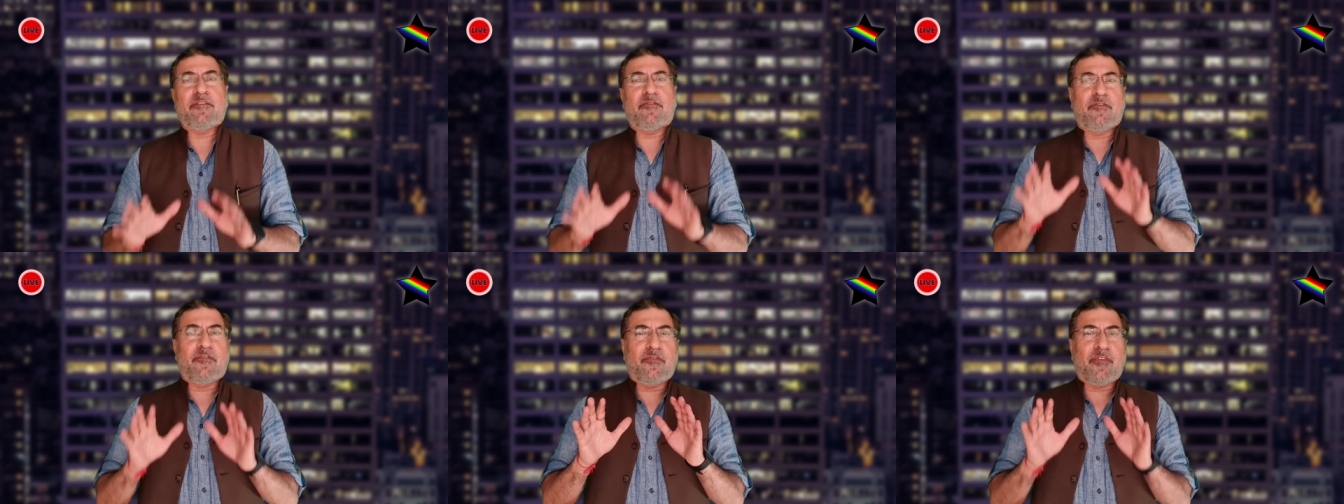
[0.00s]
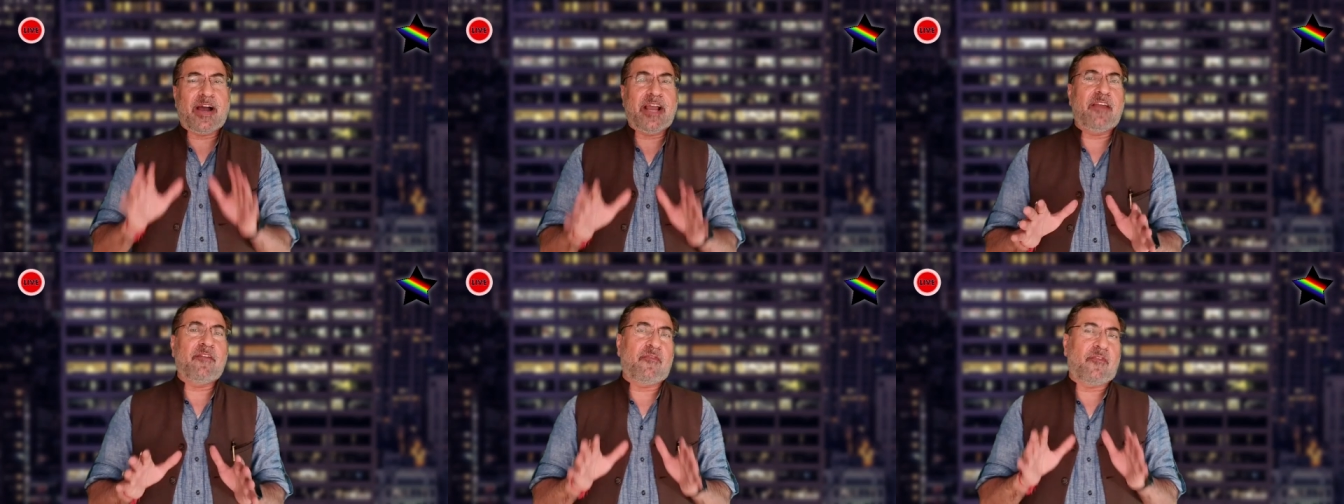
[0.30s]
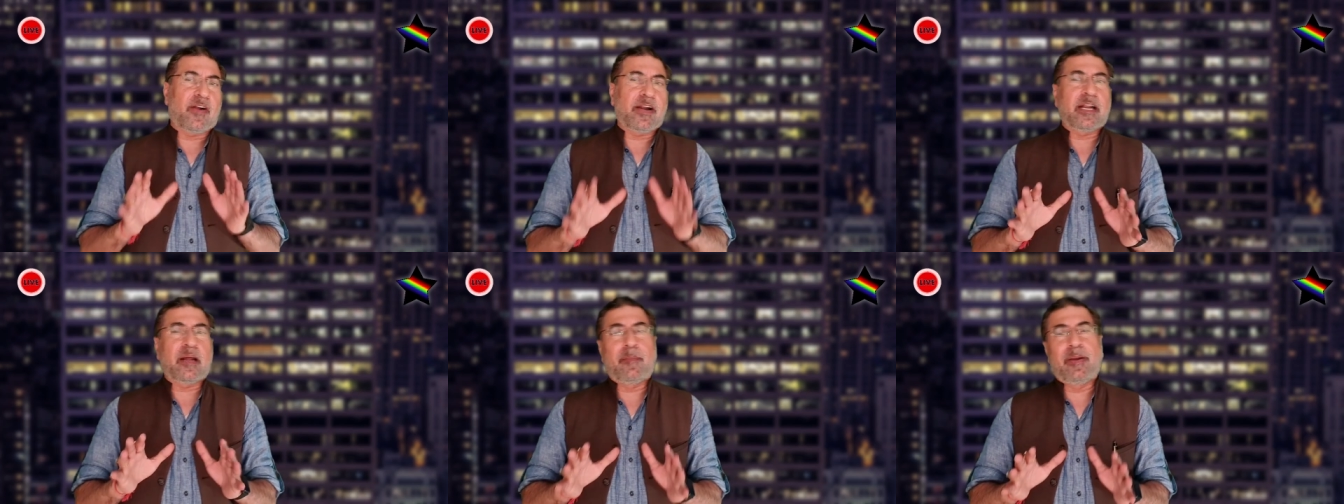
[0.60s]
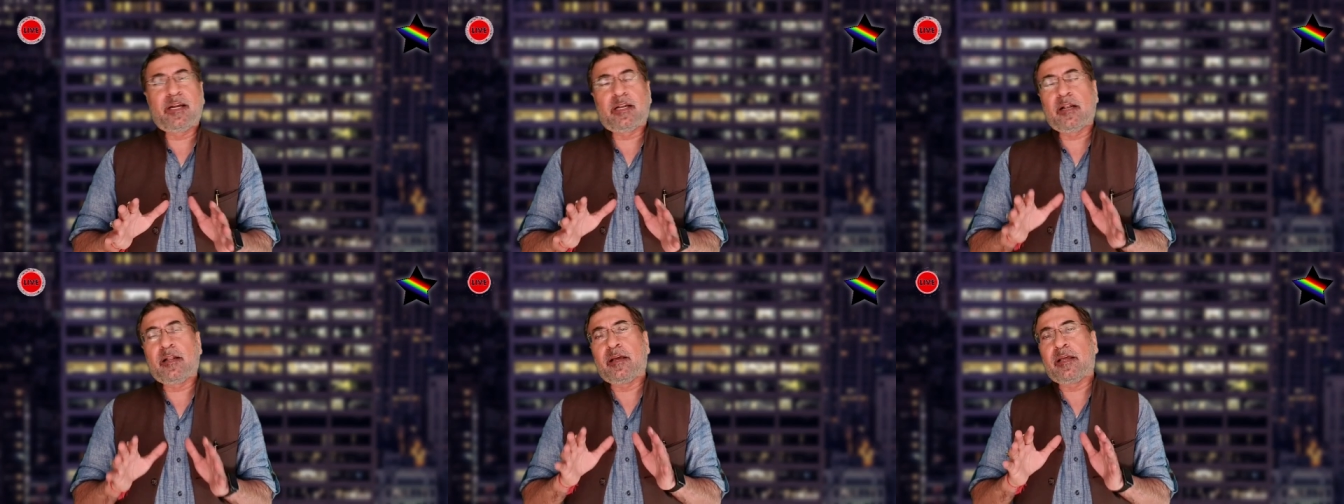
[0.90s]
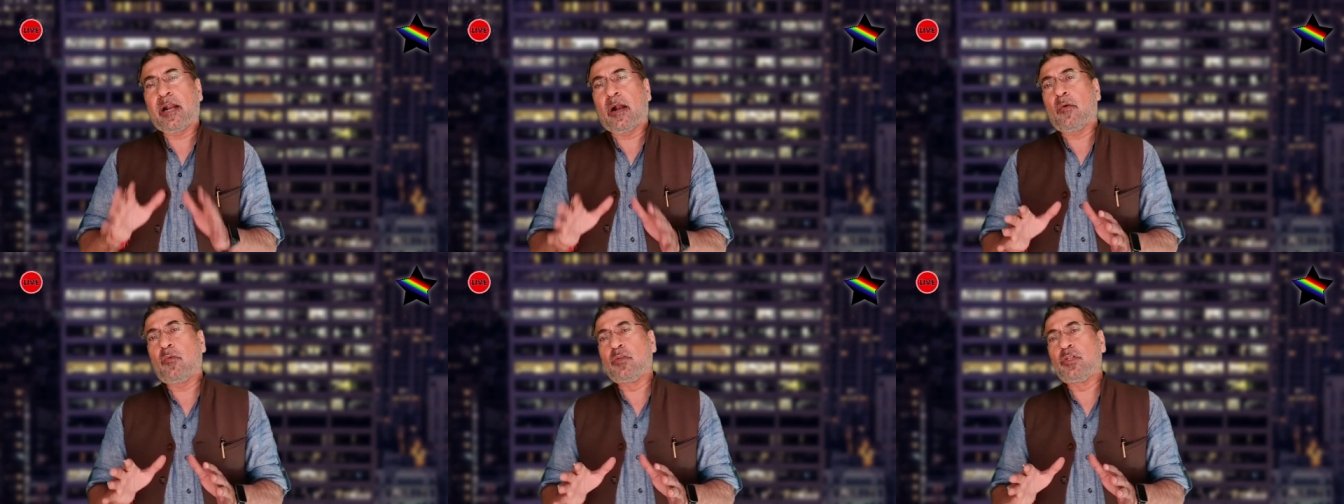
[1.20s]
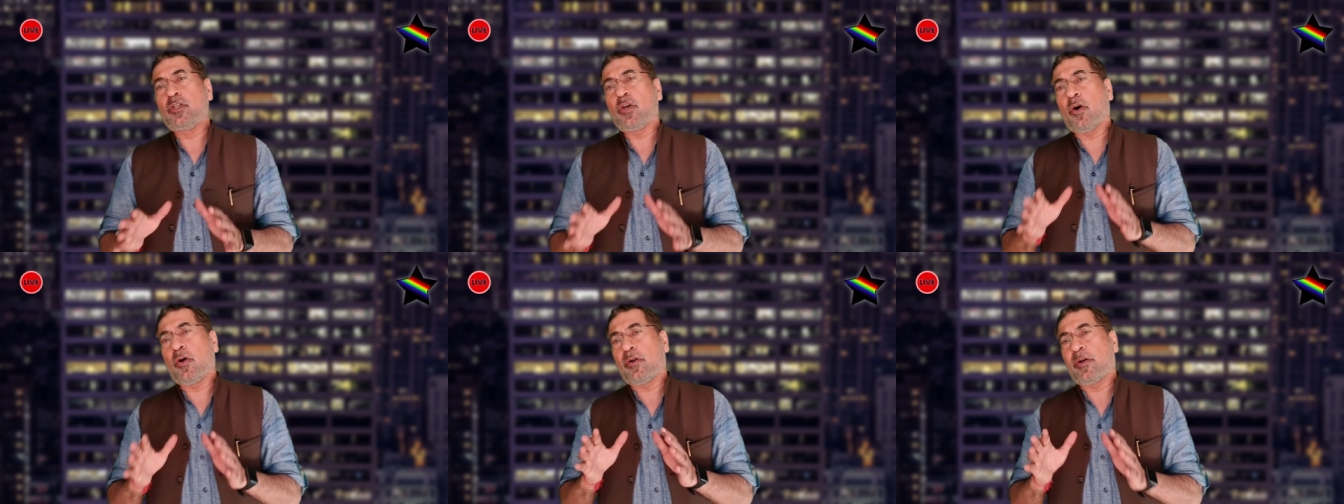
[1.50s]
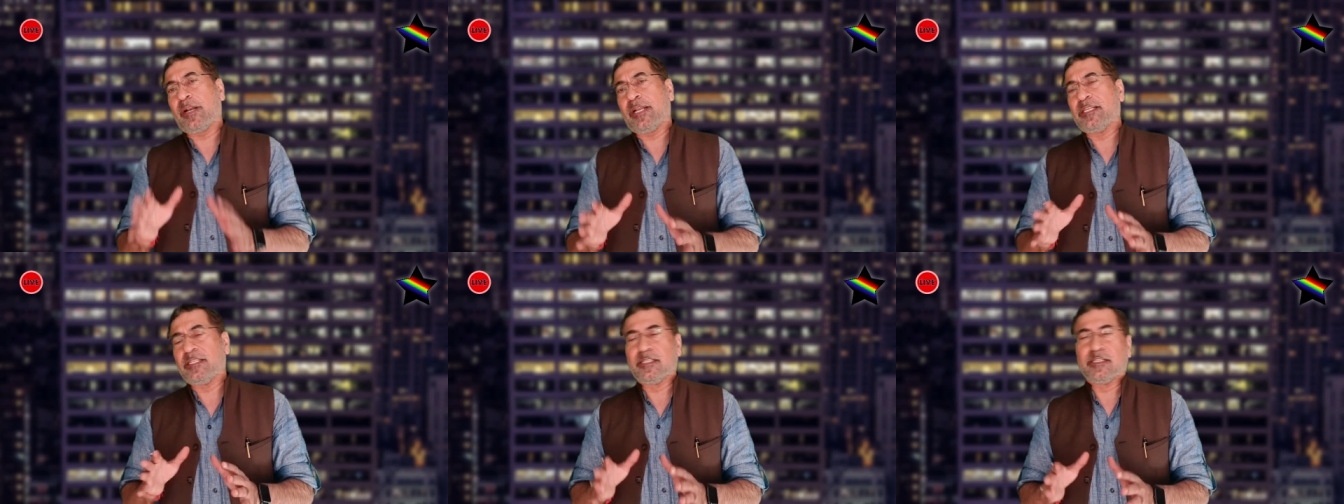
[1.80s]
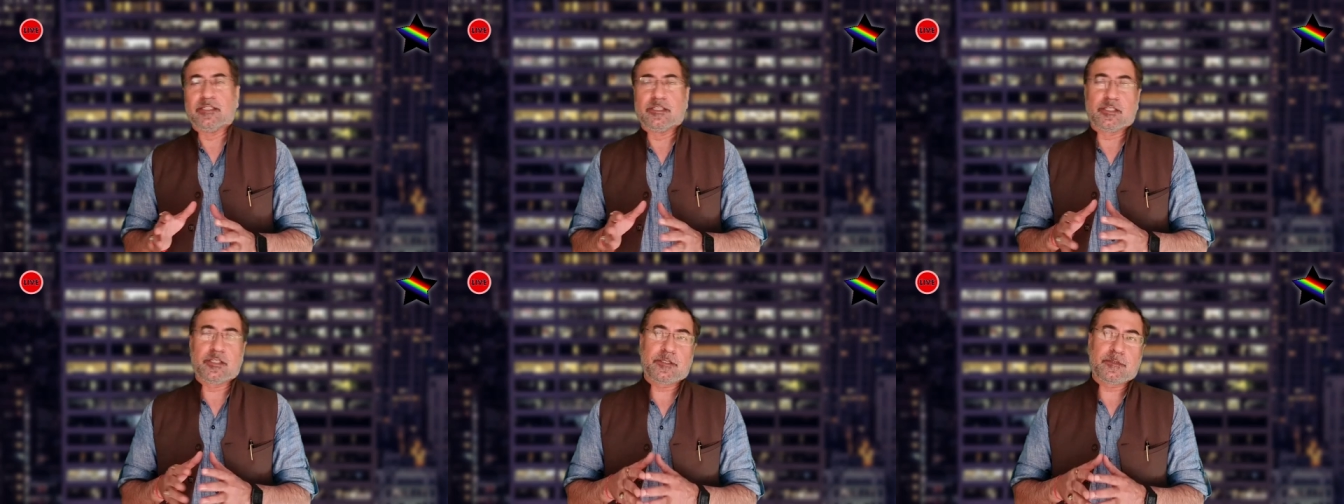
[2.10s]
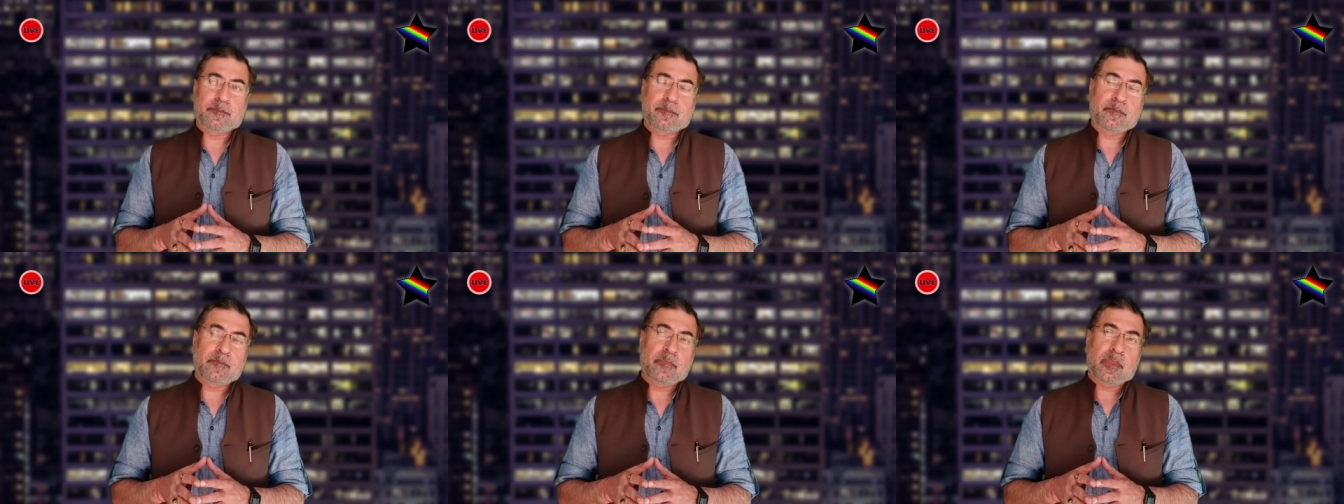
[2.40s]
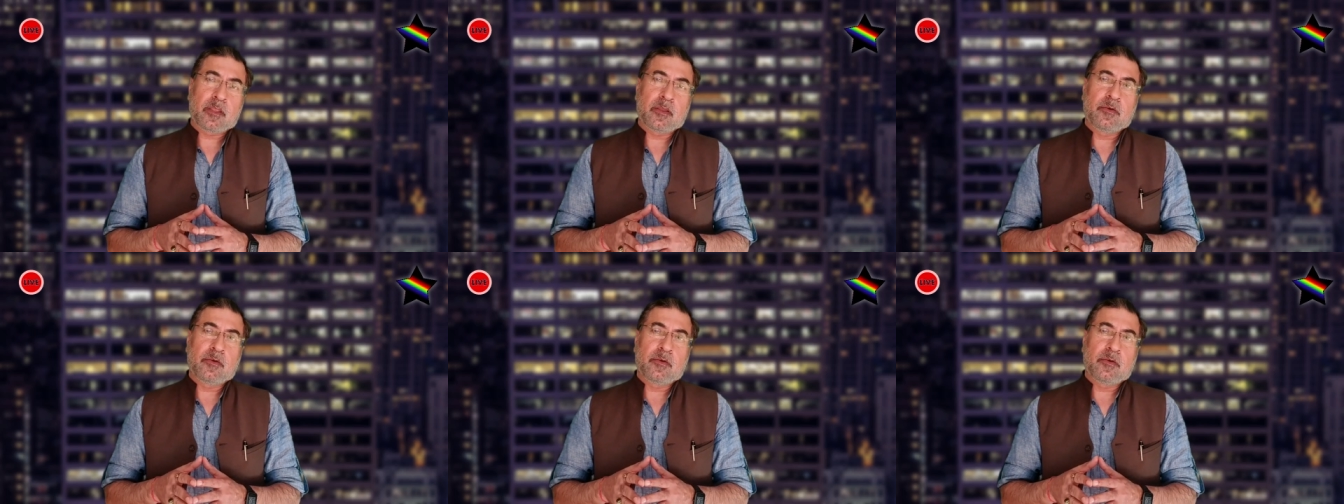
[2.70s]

five fundamental grounds or reasons.